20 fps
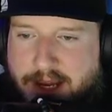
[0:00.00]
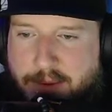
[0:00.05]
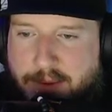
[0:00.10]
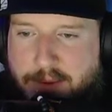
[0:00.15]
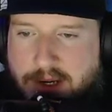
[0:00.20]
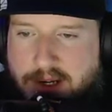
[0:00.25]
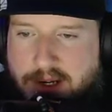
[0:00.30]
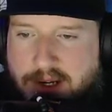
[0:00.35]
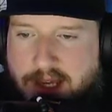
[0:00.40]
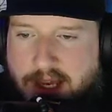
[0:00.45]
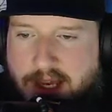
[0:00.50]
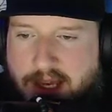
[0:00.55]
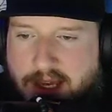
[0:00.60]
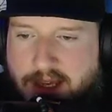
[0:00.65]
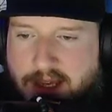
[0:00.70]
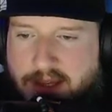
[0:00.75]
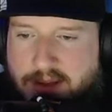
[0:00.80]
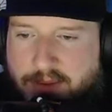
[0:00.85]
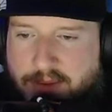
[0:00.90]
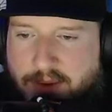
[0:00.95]
we're looking,
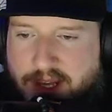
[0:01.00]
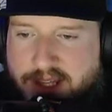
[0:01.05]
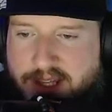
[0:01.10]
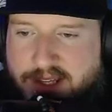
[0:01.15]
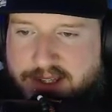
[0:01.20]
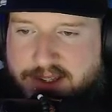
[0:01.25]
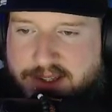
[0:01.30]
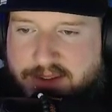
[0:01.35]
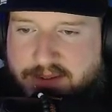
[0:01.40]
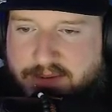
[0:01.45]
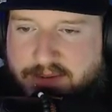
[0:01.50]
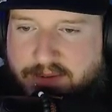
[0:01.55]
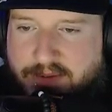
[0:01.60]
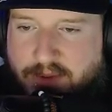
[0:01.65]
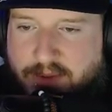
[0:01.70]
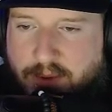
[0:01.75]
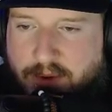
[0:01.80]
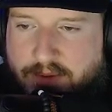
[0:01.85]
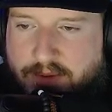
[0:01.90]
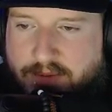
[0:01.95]
why there's
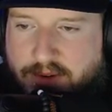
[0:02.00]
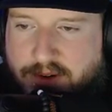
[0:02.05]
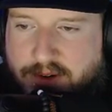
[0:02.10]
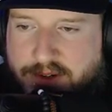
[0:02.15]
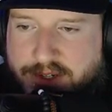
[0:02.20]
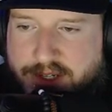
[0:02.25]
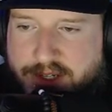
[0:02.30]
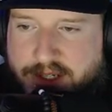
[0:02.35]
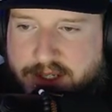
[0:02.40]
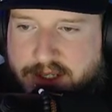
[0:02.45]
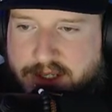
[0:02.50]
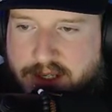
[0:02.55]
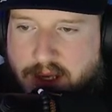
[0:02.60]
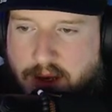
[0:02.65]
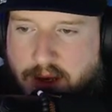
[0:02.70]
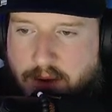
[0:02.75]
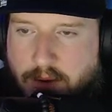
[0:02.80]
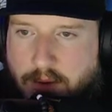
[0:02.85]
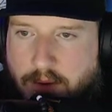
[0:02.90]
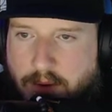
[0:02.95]
four versions.
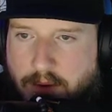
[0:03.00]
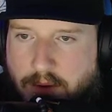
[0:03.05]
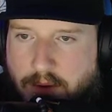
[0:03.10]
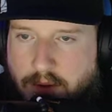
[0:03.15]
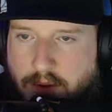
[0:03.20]
Oh,